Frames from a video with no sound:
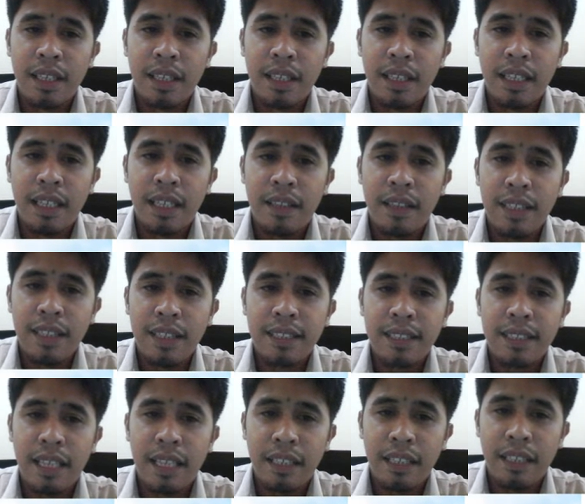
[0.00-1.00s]
In this
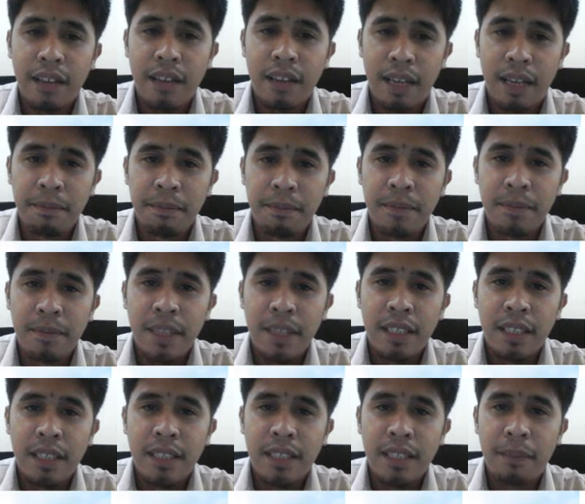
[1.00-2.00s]
diagram,
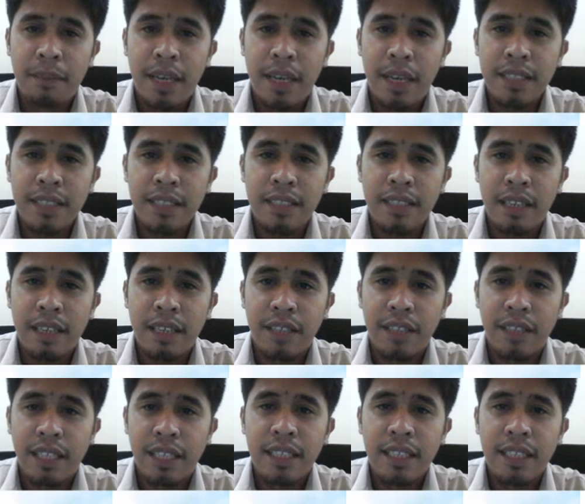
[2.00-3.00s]
the boxed
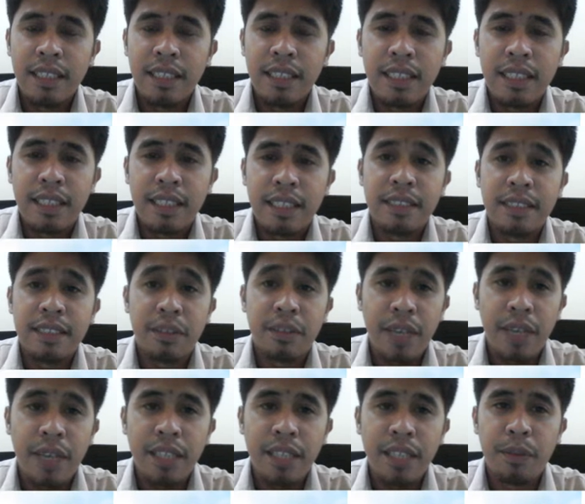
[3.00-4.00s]
area is the
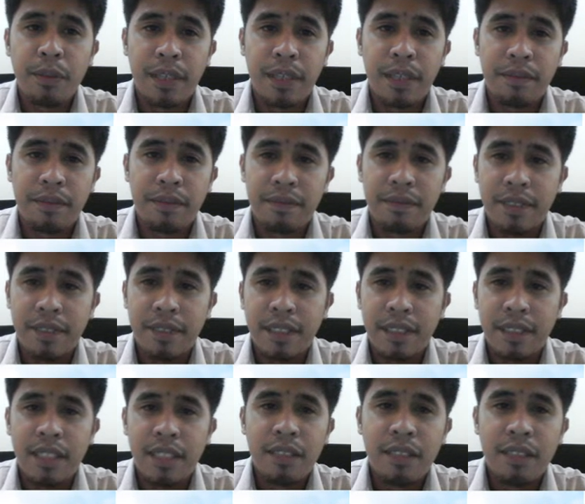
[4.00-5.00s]
radio wave.
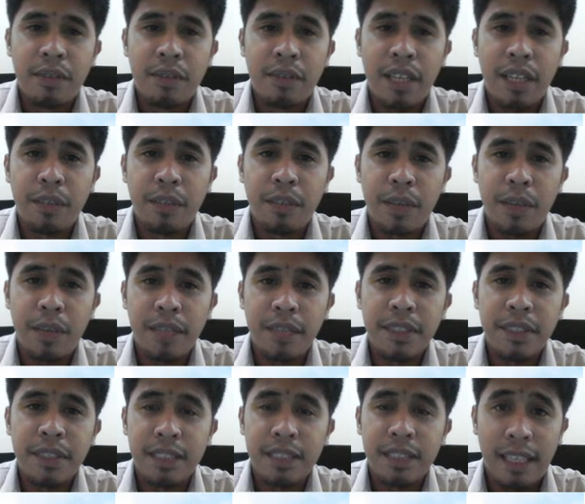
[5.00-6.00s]
Radio
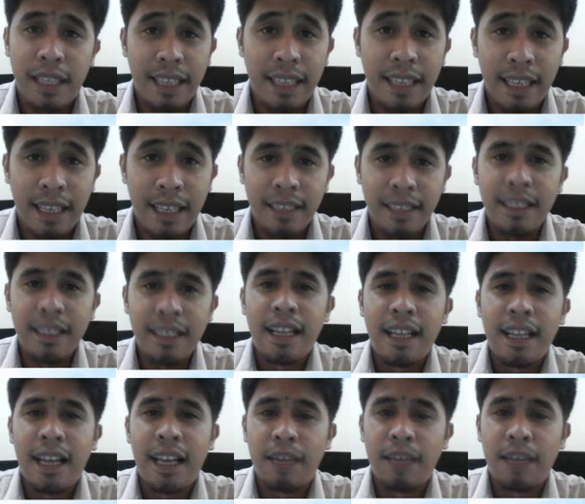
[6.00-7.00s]
waves, again,
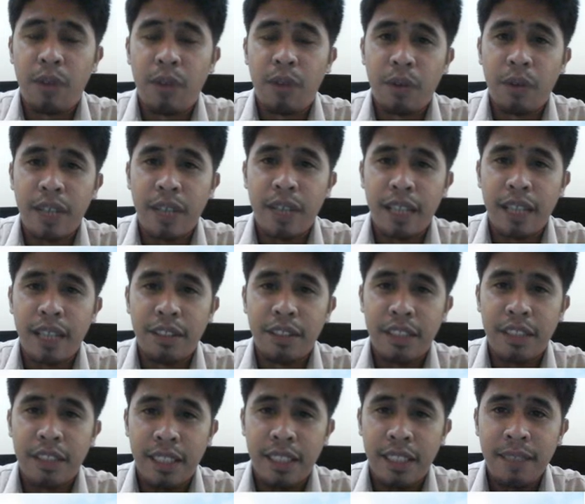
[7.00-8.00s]
have lower
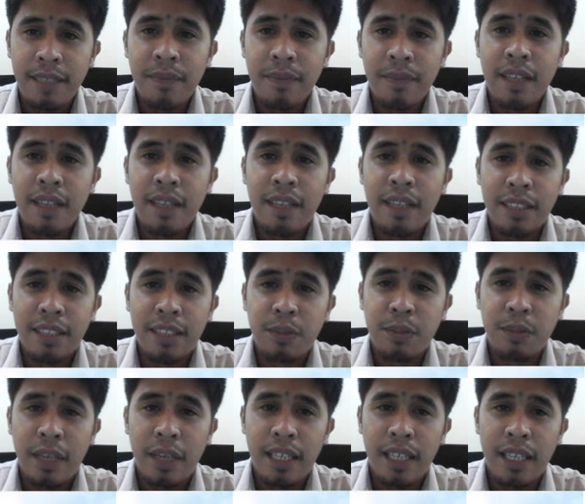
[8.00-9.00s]
energy. That is
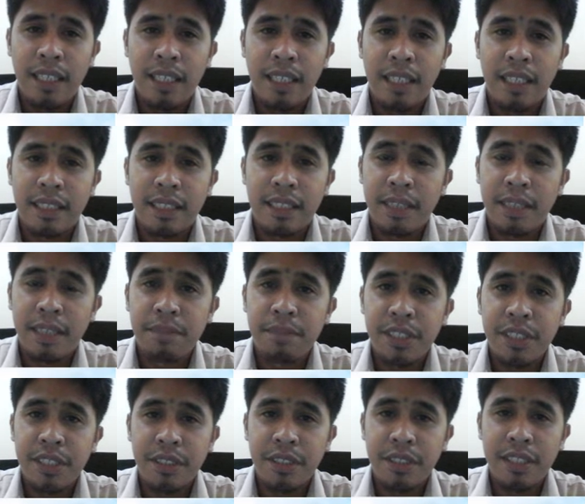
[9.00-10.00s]
why in the
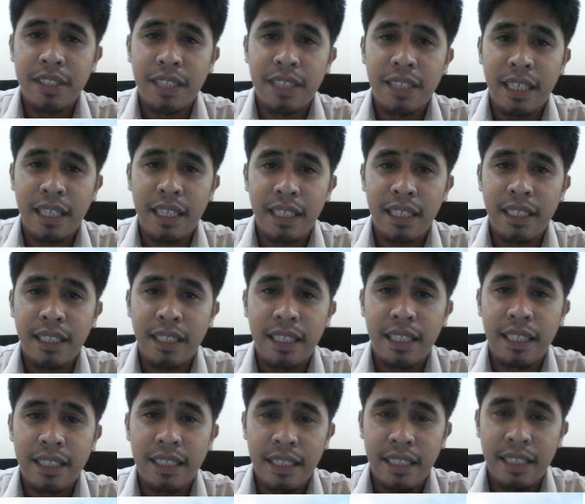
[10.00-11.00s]
temperature scale,
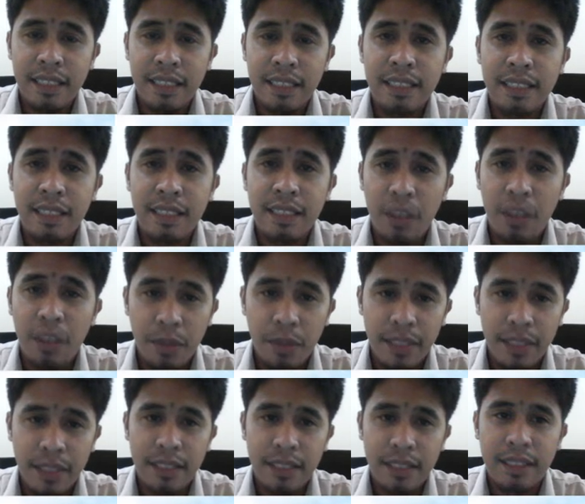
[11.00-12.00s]
it is the
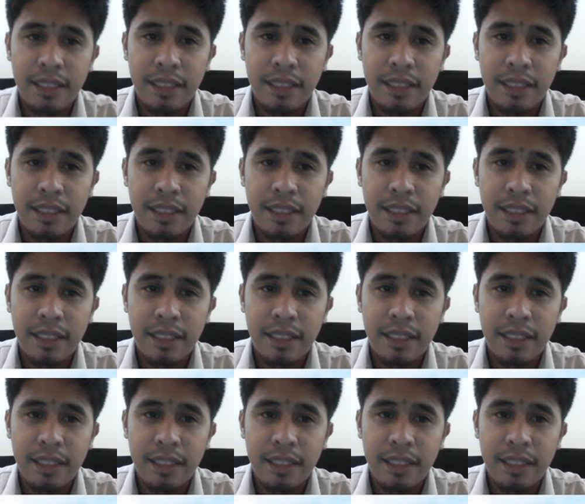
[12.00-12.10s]
lowest.